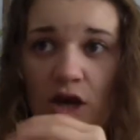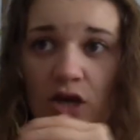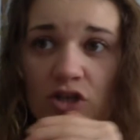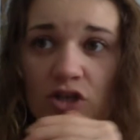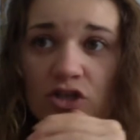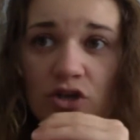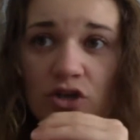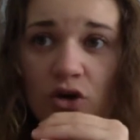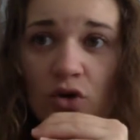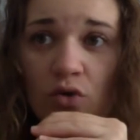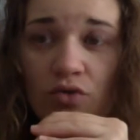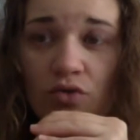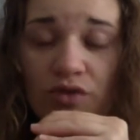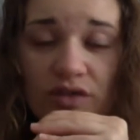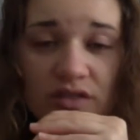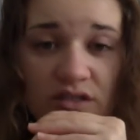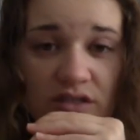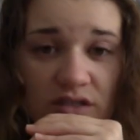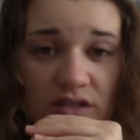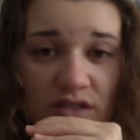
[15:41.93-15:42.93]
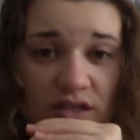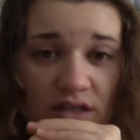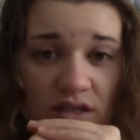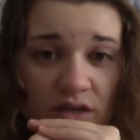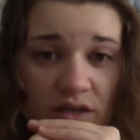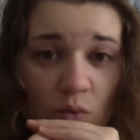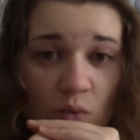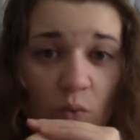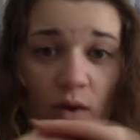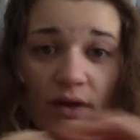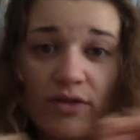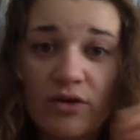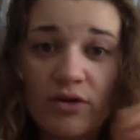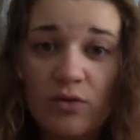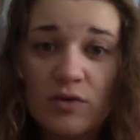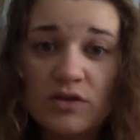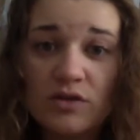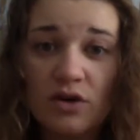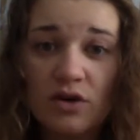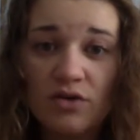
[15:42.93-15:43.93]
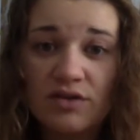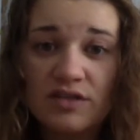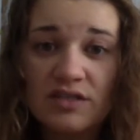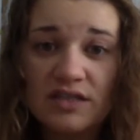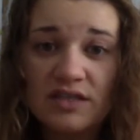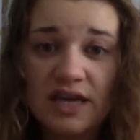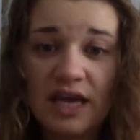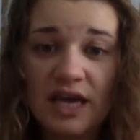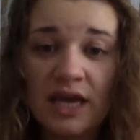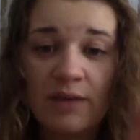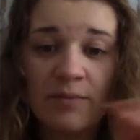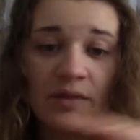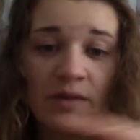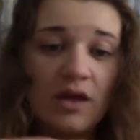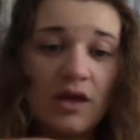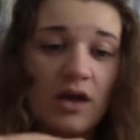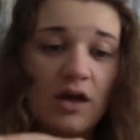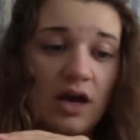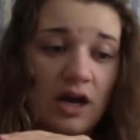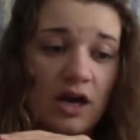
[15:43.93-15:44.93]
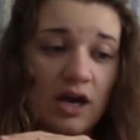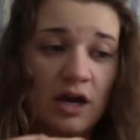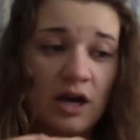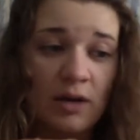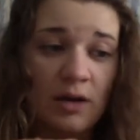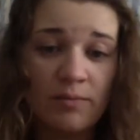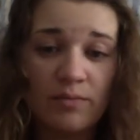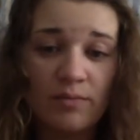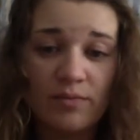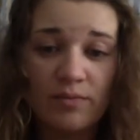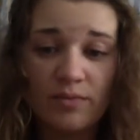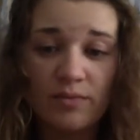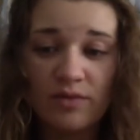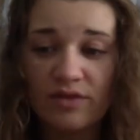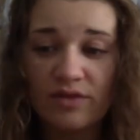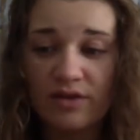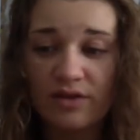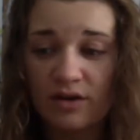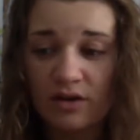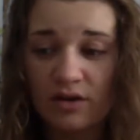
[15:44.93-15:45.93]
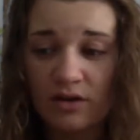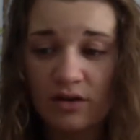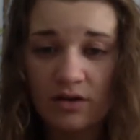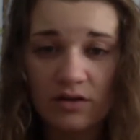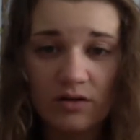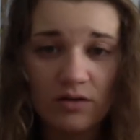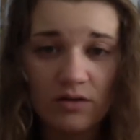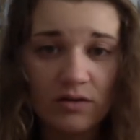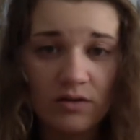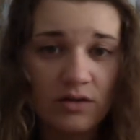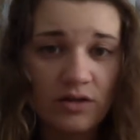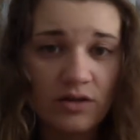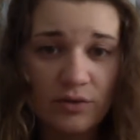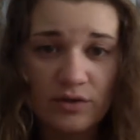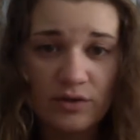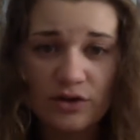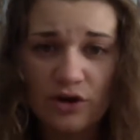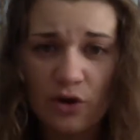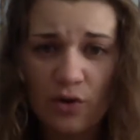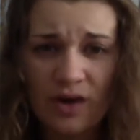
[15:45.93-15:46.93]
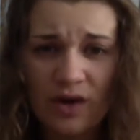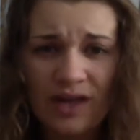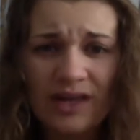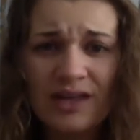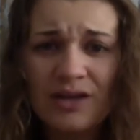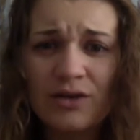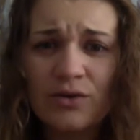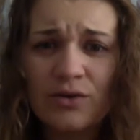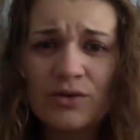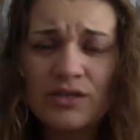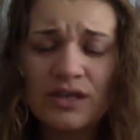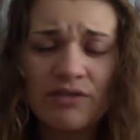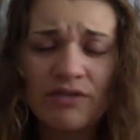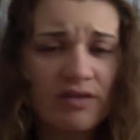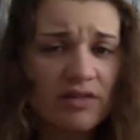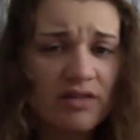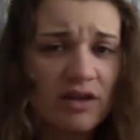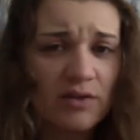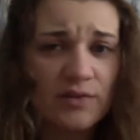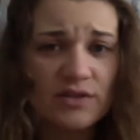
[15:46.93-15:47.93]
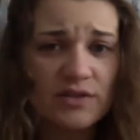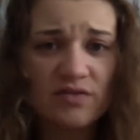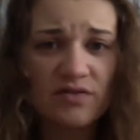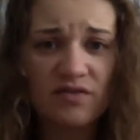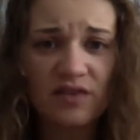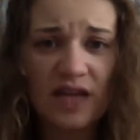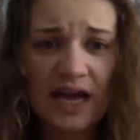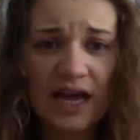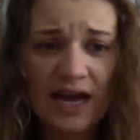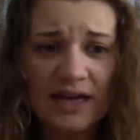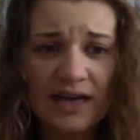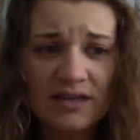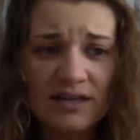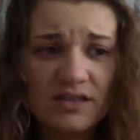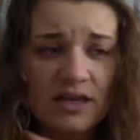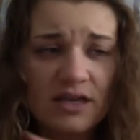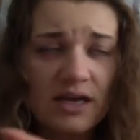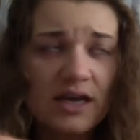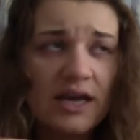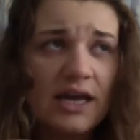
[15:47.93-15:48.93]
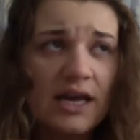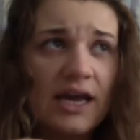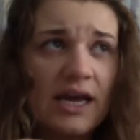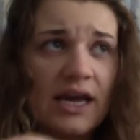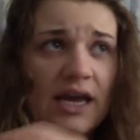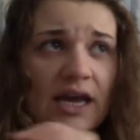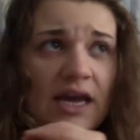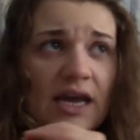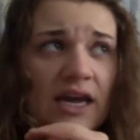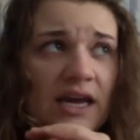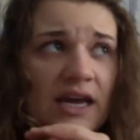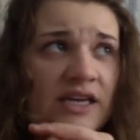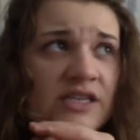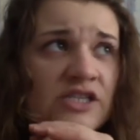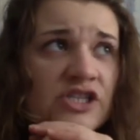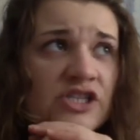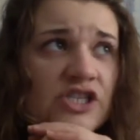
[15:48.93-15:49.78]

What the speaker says: So the weather was all the same, there were no hills, everything was flat, and